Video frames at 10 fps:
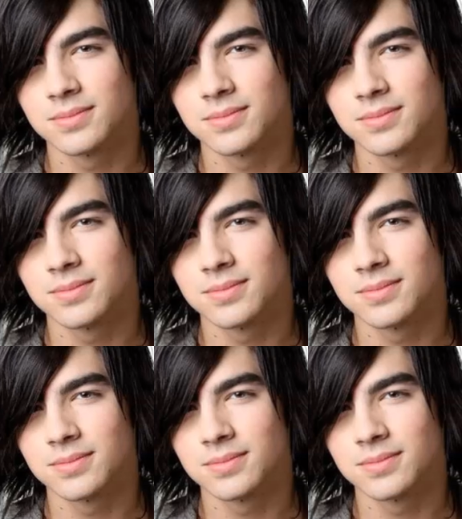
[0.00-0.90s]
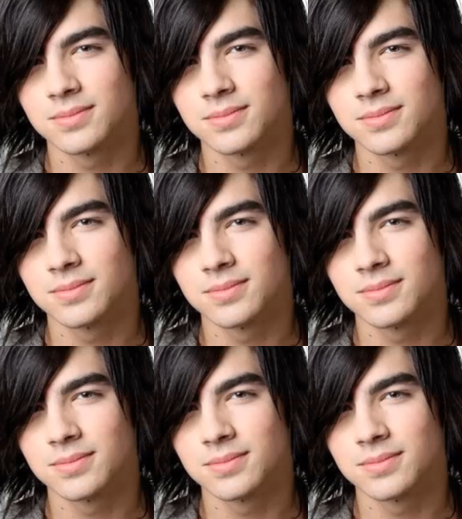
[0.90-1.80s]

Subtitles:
[no speech]